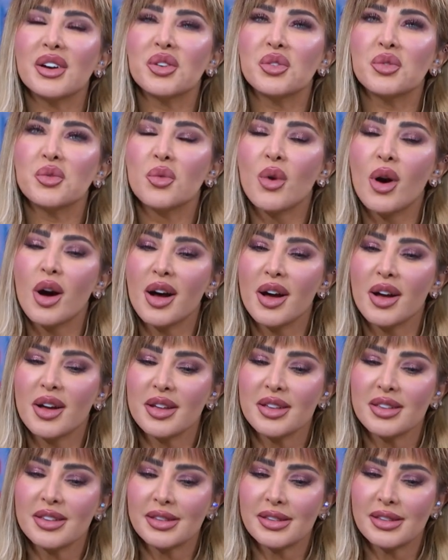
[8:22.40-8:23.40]

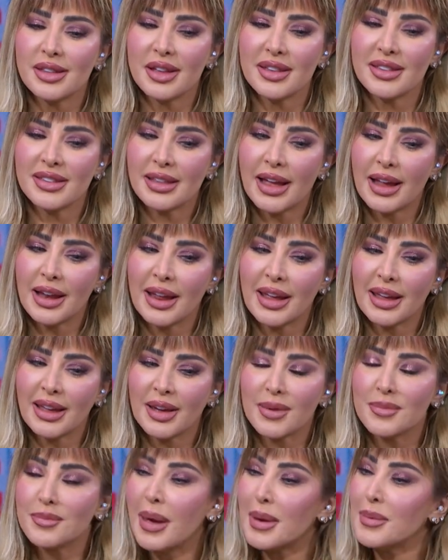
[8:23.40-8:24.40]
was
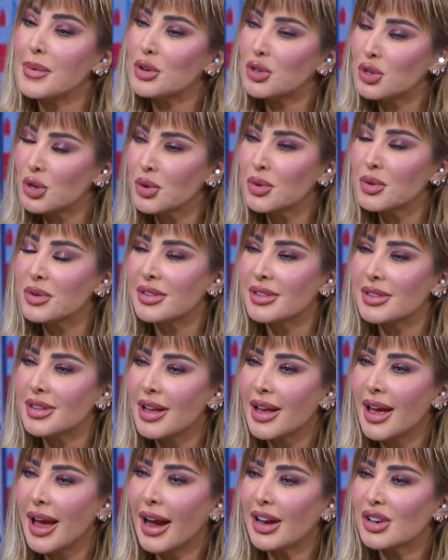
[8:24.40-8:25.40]
selling baby shoes
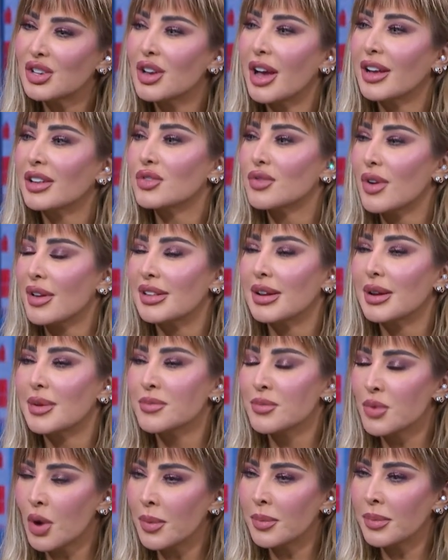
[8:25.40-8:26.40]
actually at Russell
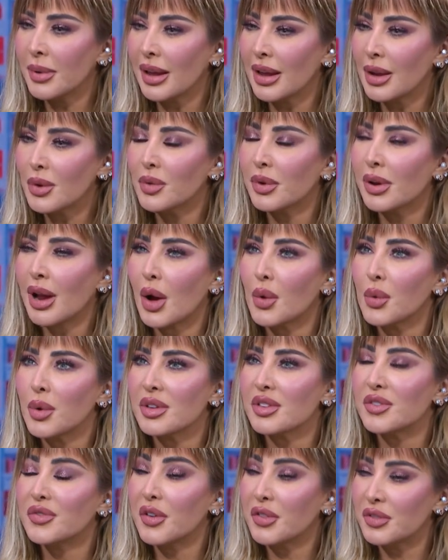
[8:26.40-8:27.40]
& Bromley when I
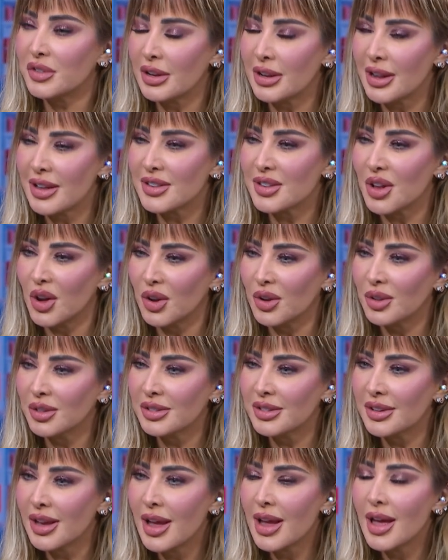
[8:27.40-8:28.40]
was 15 years
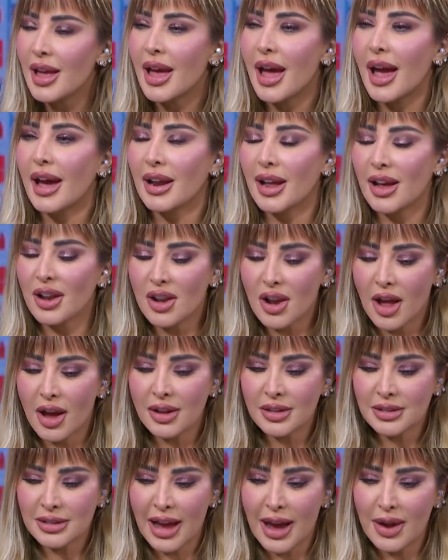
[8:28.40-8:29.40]
old, and I
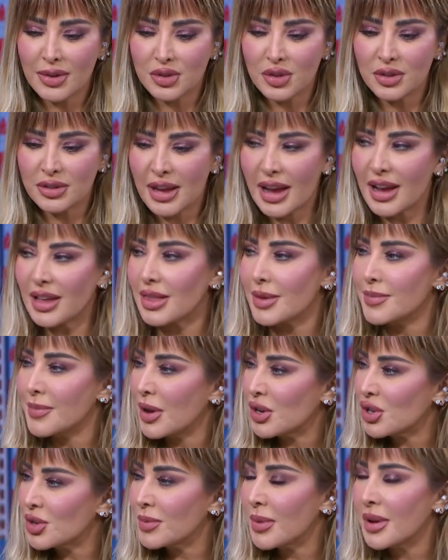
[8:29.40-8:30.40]
learned how to take the
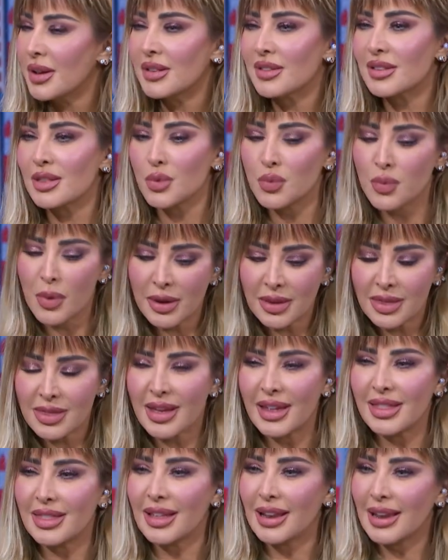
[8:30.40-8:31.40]
measurements, the width
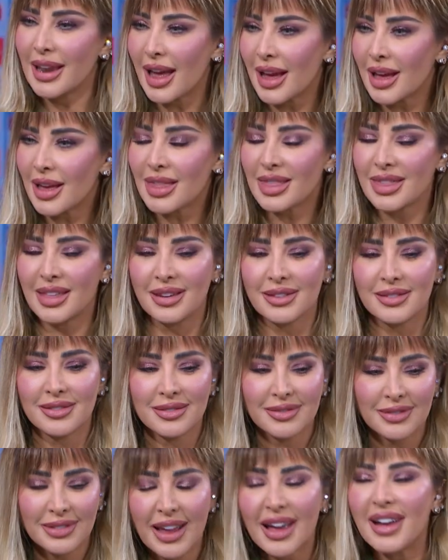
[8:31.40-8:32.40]
and the length,
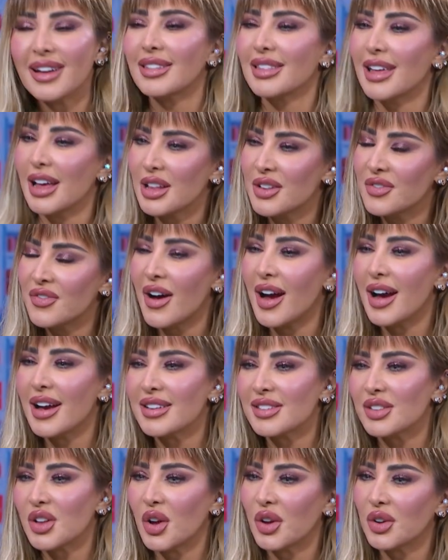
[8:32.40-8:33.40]
and the
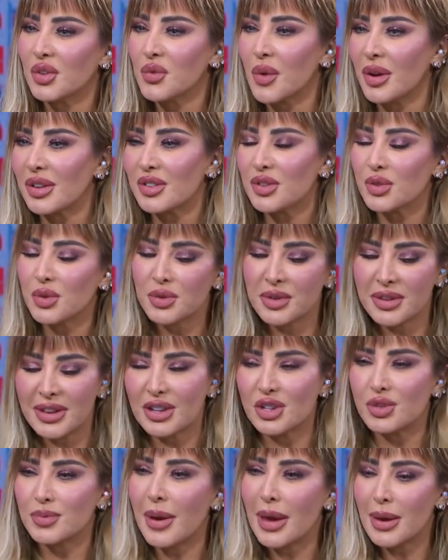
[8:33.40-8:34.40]
advice on what suits
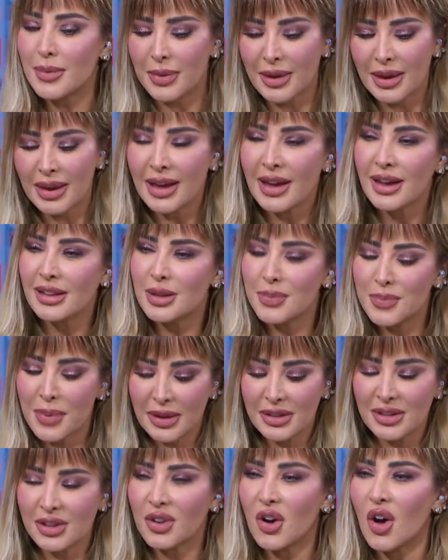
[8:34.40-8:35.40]
each baby
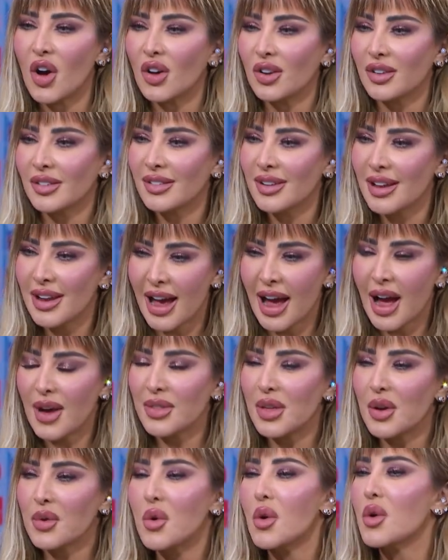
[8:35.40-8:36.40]
depending on how
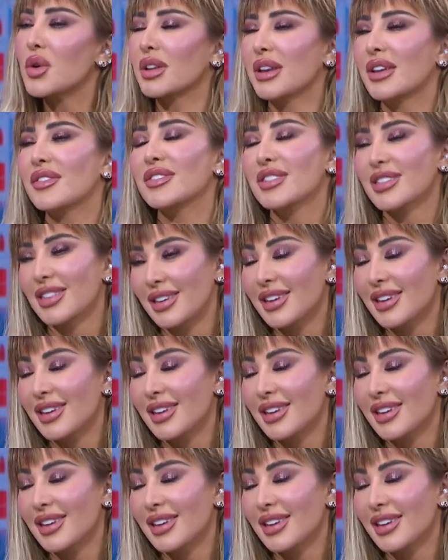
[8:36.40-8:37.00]
they walk and everything.